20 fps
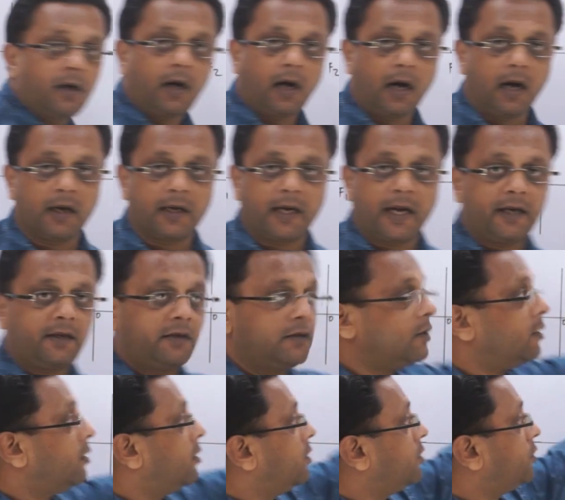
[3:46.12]
are at
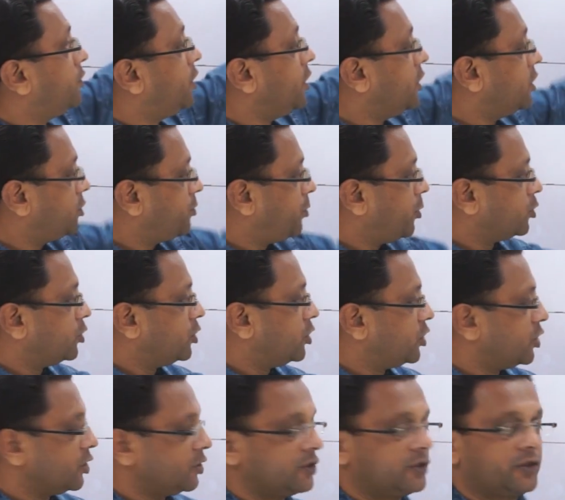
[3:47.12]
these
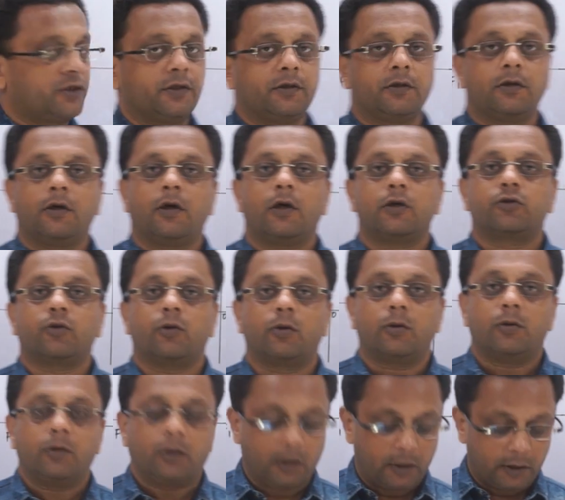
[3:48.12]
positions.
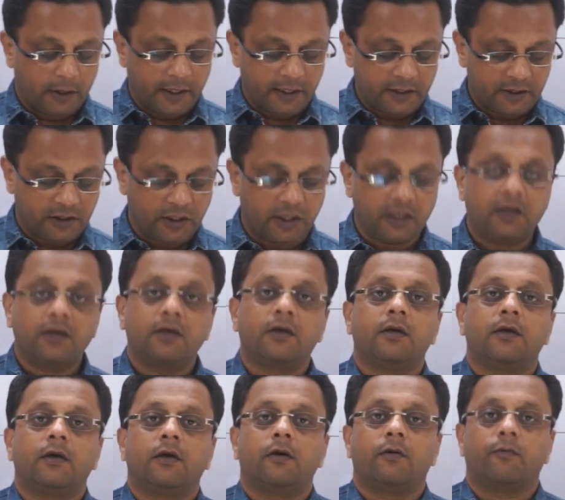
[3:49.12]
So let us see
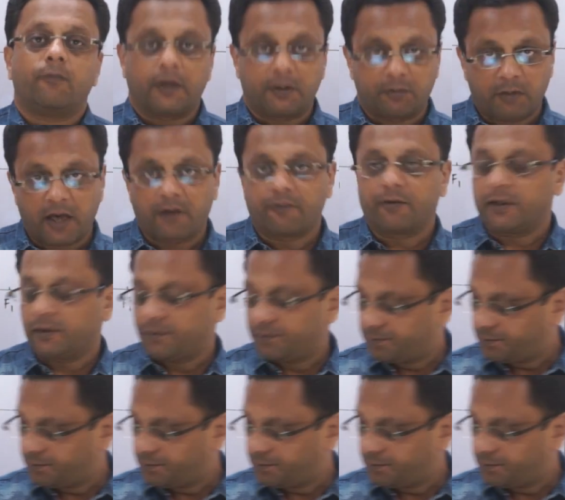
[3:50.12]
one by one.